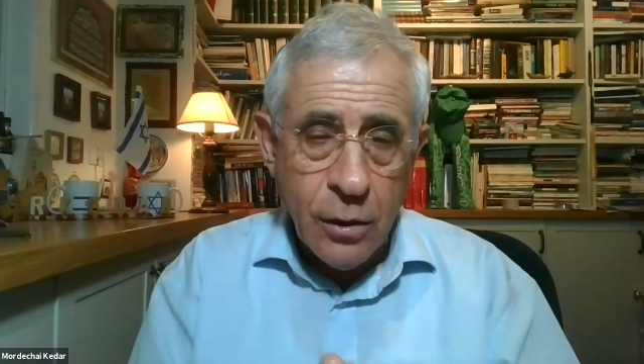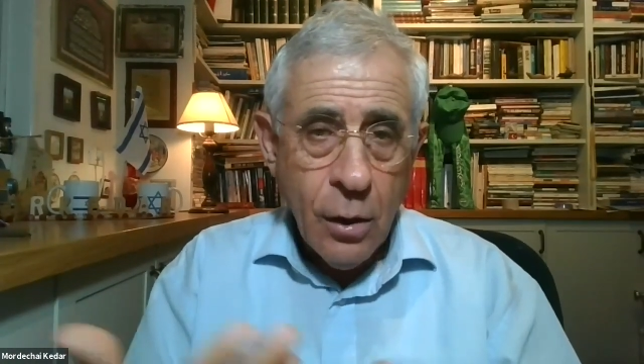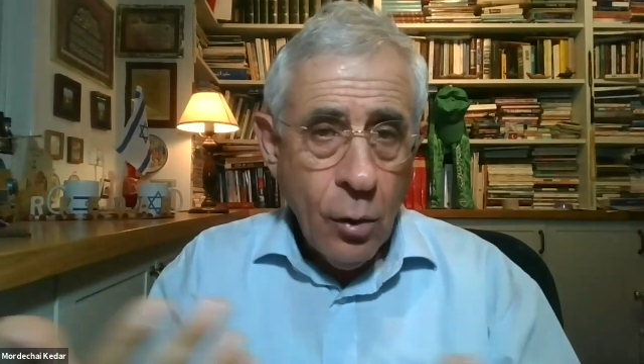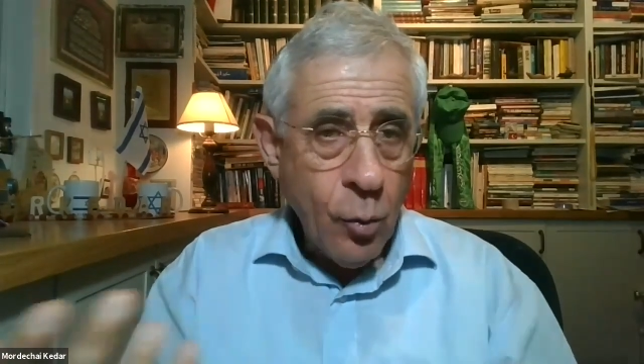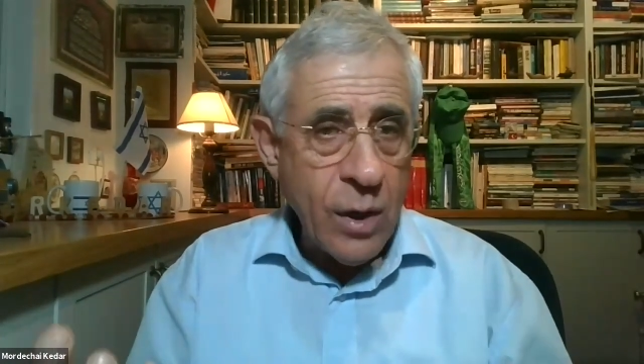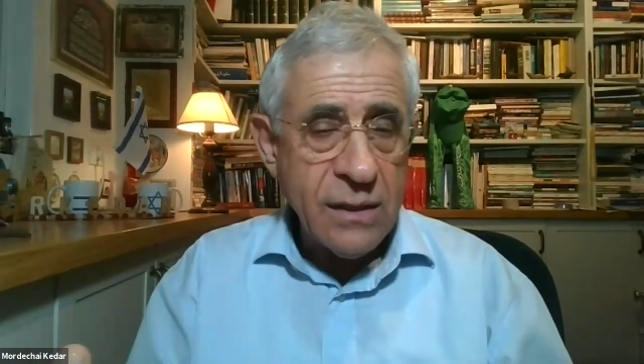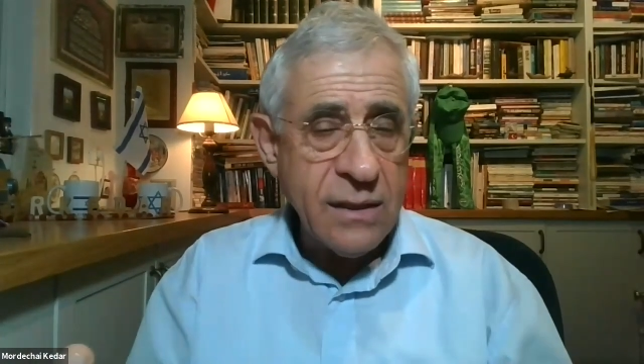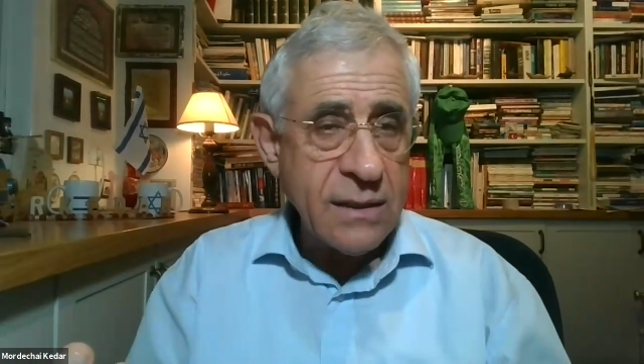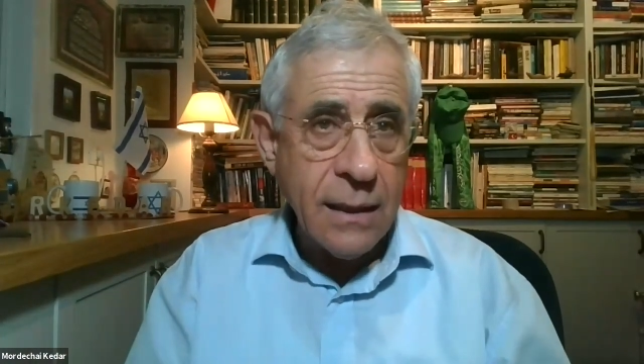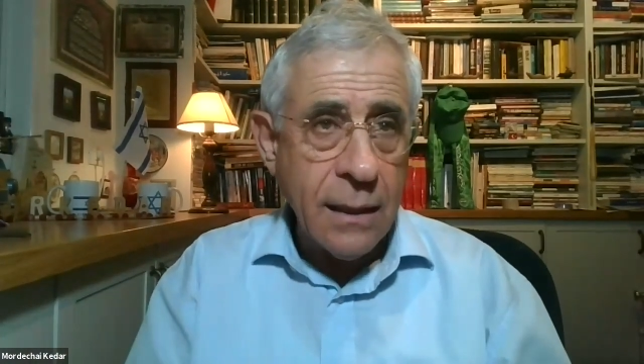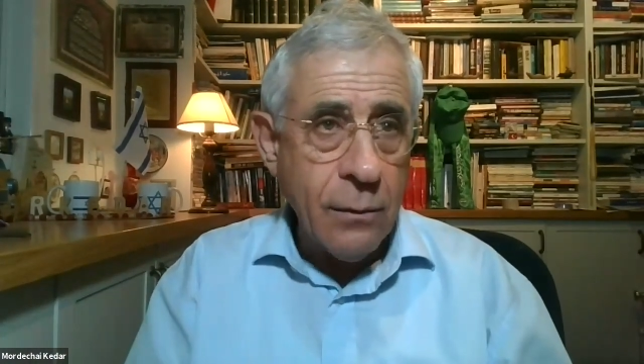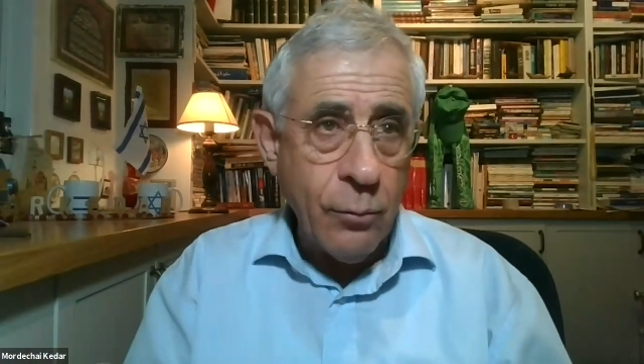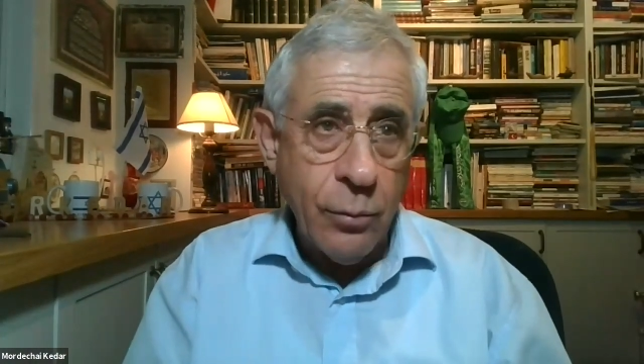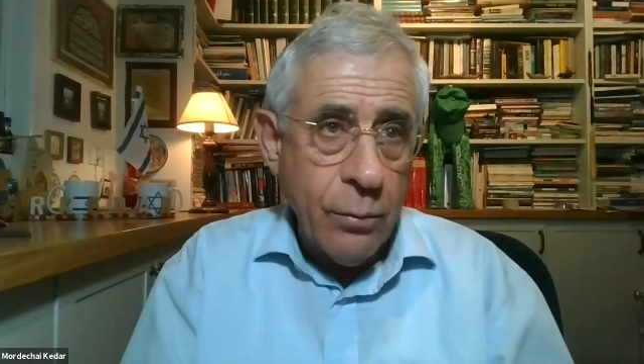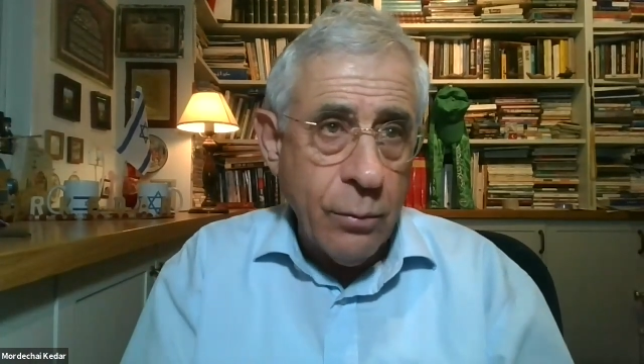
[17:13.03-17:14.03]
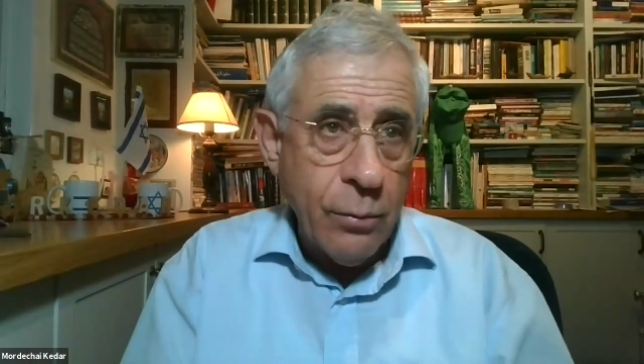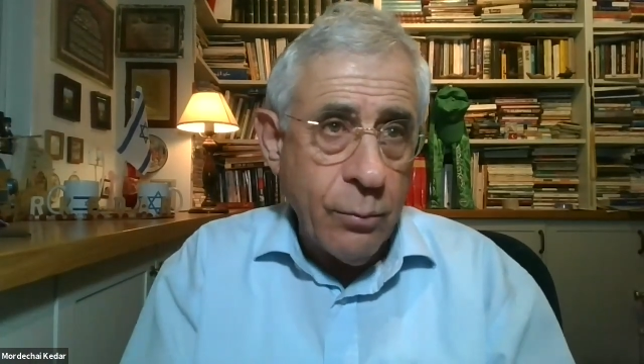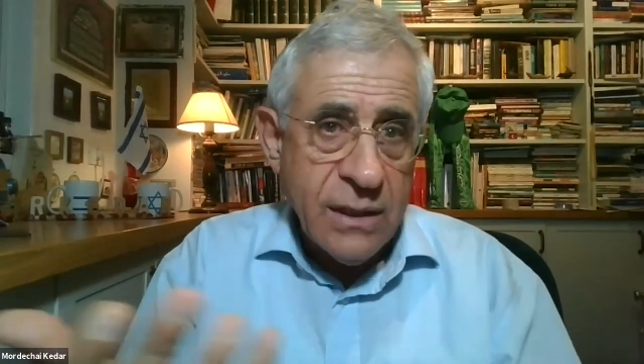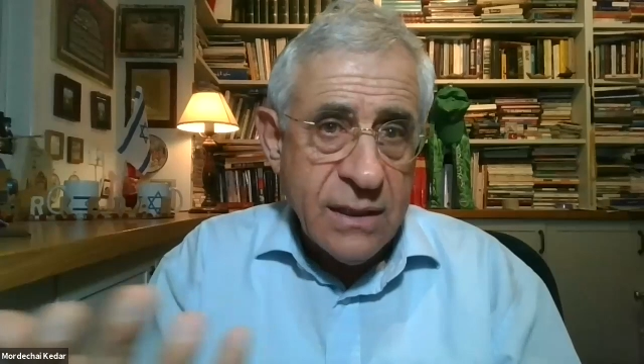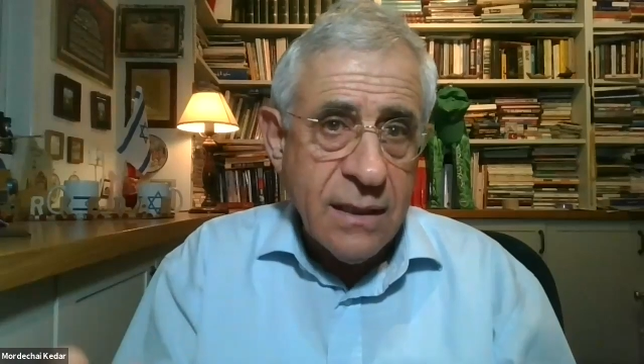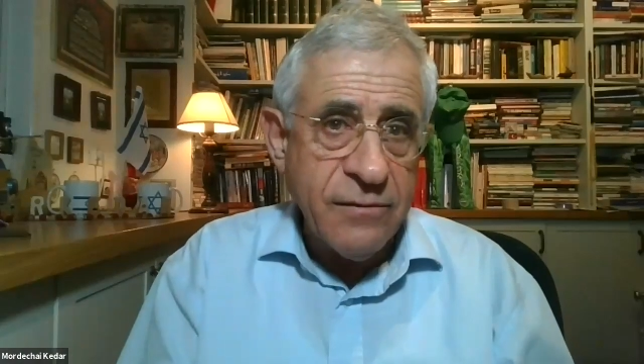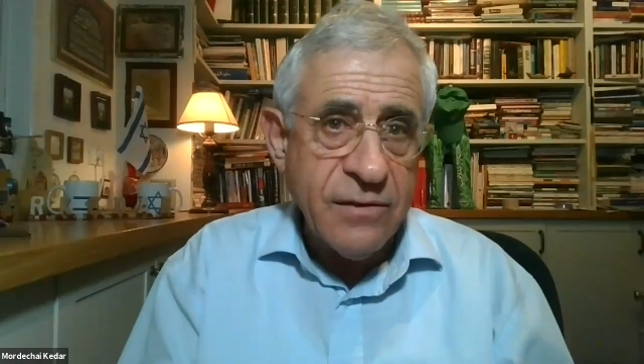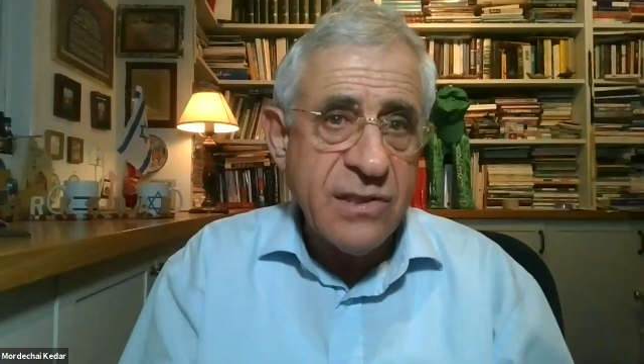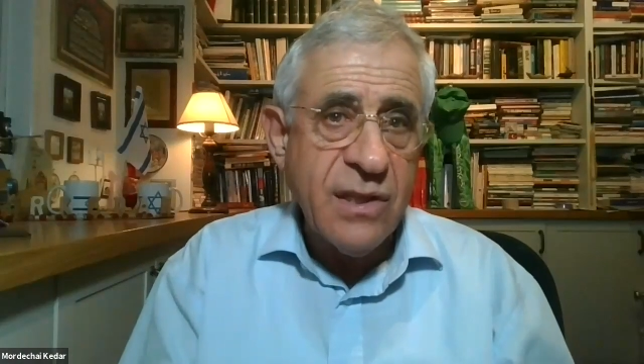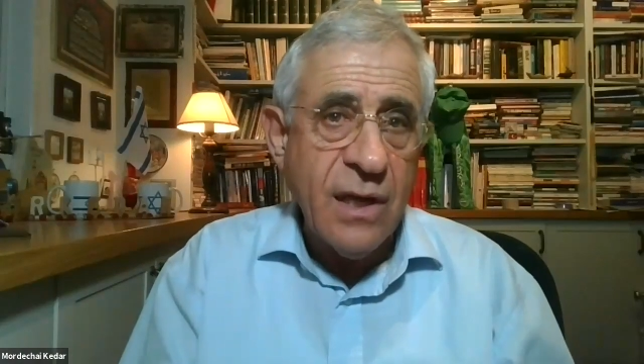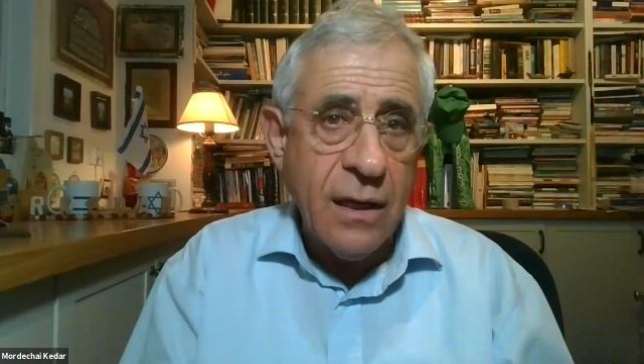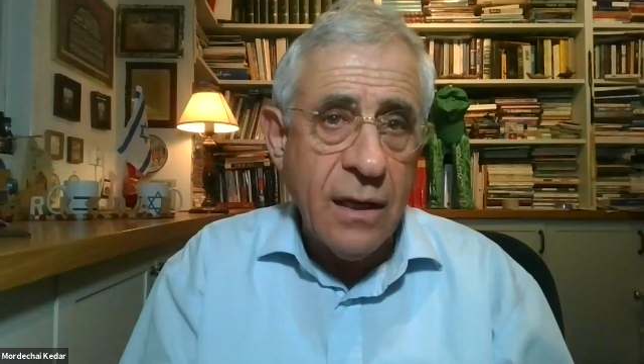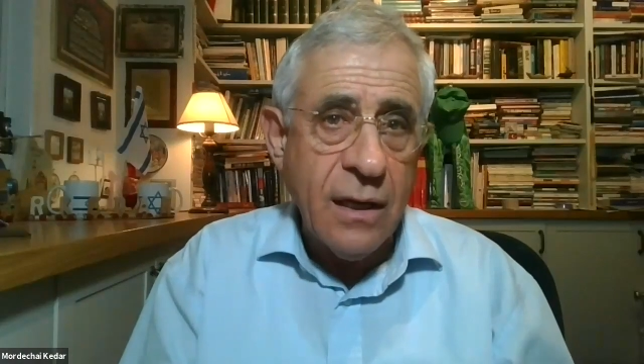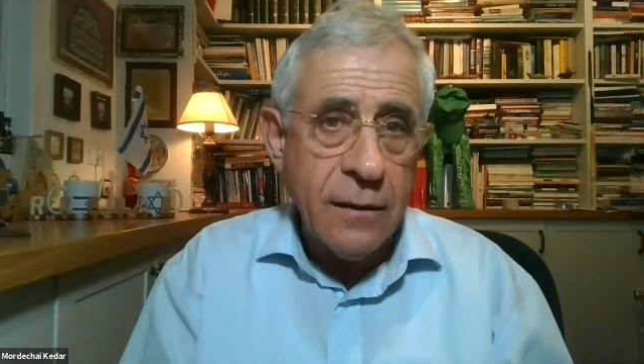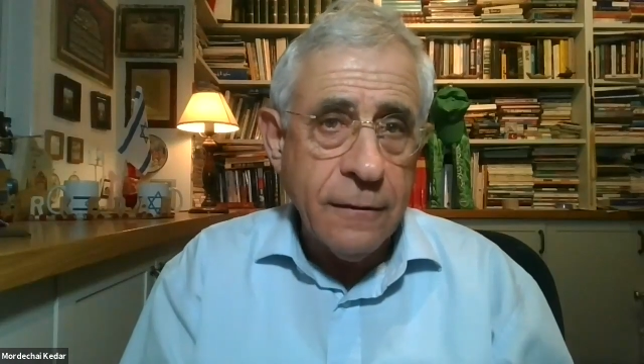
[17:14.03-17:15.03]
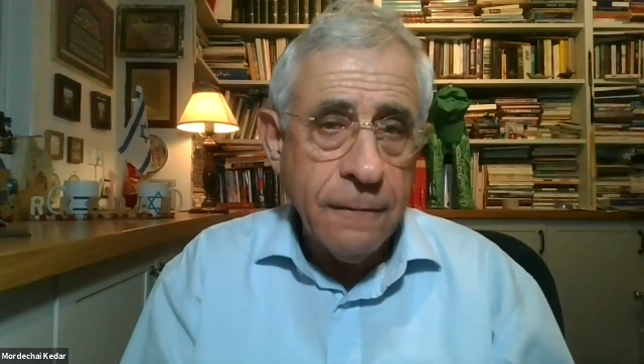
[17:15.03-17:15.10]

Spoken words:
we are the same, we deserve a state